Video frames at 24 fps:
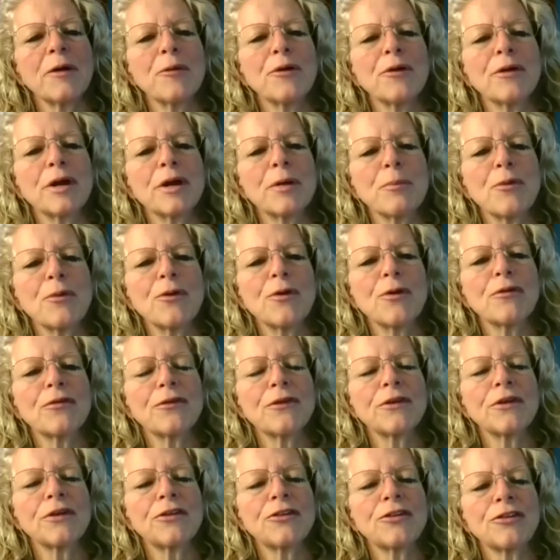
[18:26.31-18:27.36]
worry more for
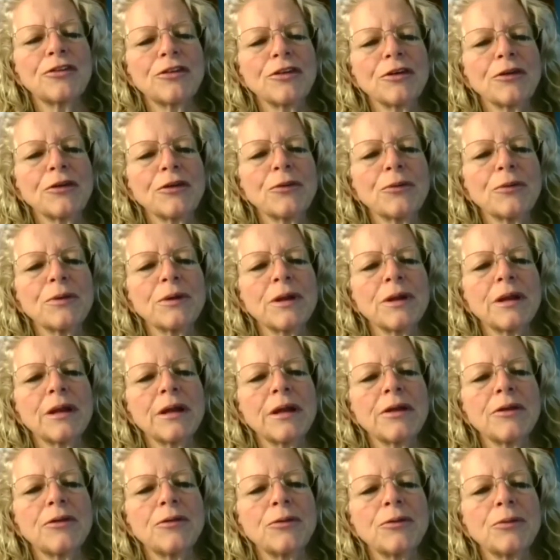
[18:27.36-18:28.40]
the children than
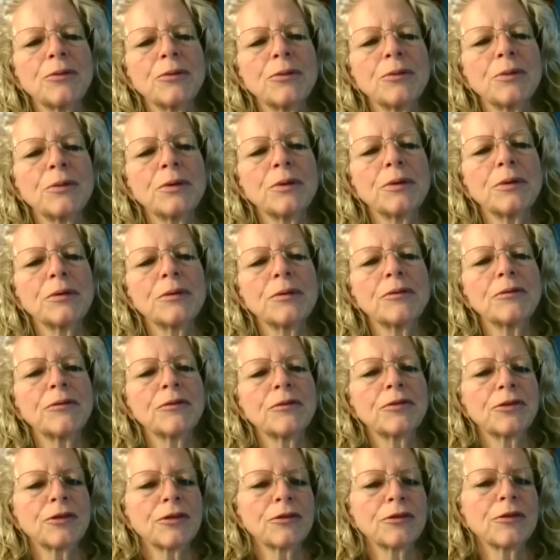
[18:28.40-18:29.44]
I do.
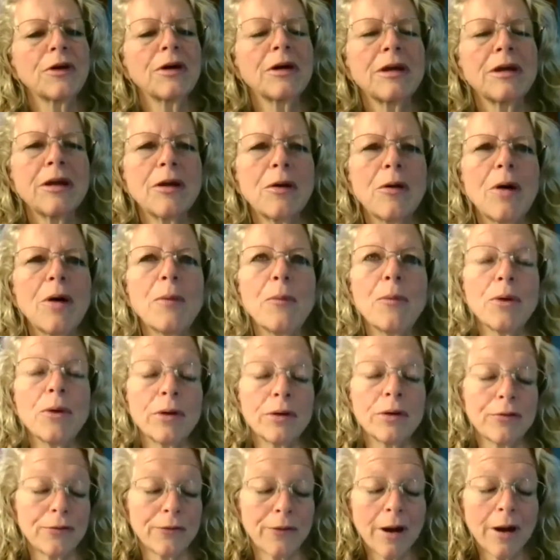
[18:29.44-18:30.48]
So I worry
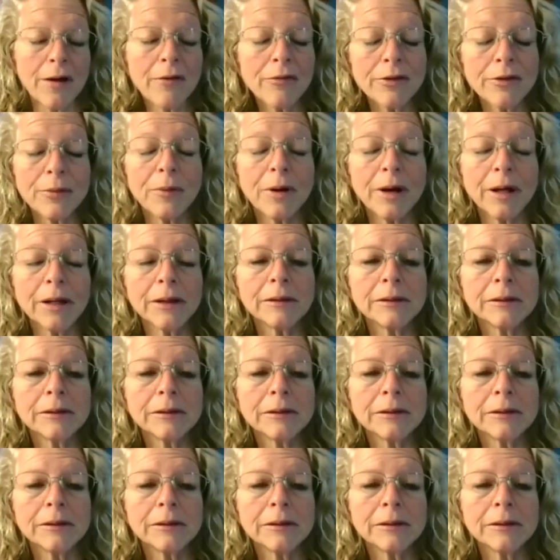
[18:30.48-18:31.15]
for everyone.